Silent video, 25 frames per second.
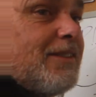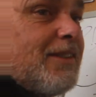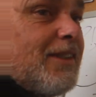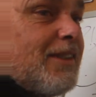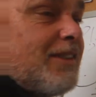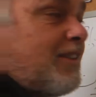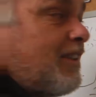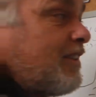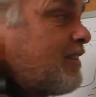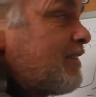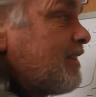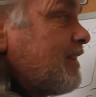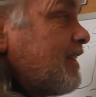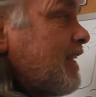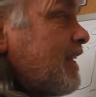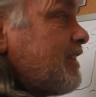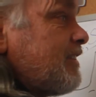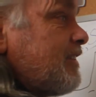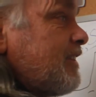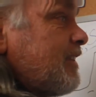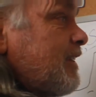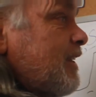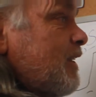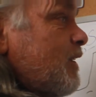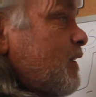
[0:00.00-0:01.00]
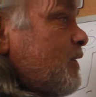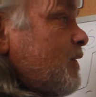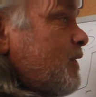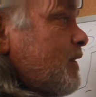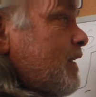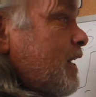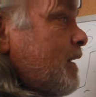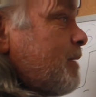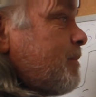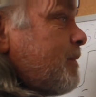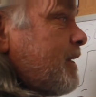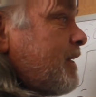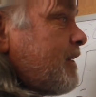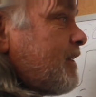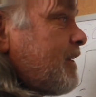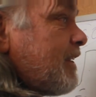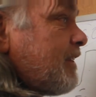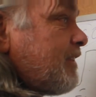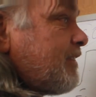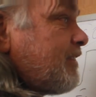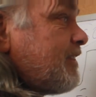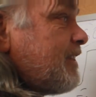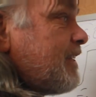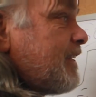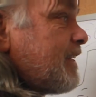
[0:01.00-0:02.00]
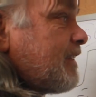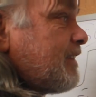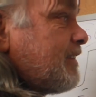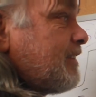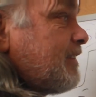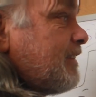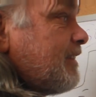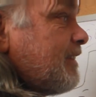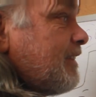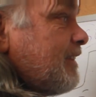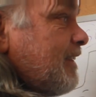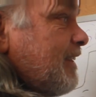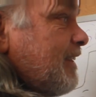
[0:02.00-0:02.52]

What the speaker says: just to let you know, I'm here at 6.